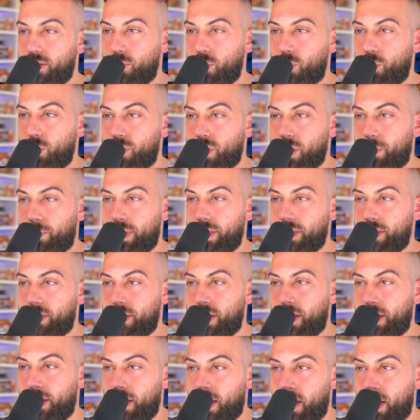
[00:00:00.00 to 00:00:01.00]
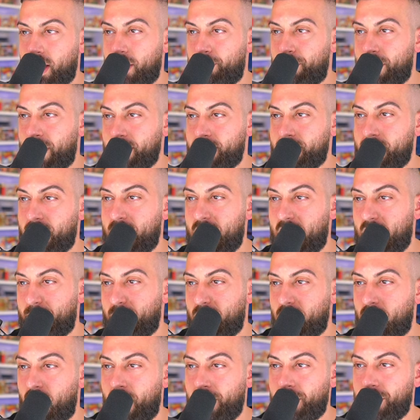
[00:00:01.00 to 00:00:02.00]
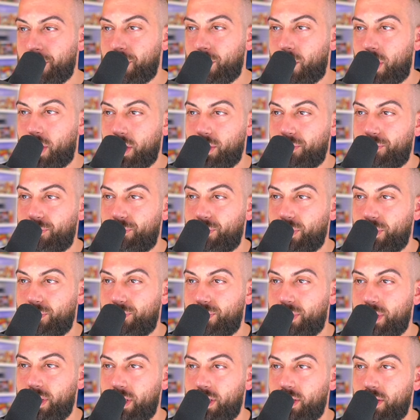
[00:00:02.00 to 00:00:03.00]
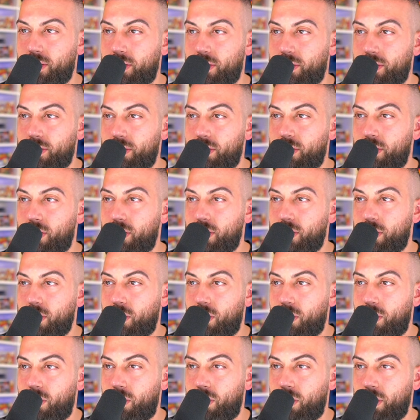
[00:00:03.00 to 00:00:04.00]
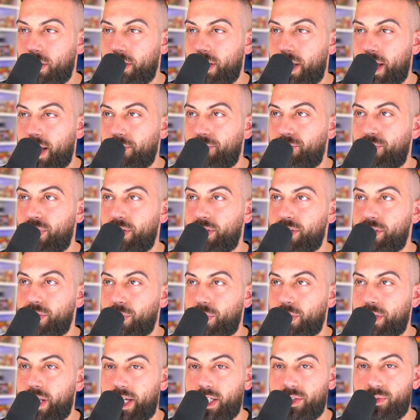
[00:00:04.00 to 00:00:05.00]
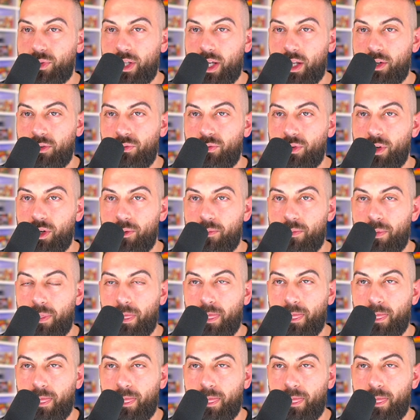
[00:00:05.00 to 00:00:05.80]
Ooh, somebody said uh, PSA 9 about 100 to 150 on that Venusaur. Thanks for that info.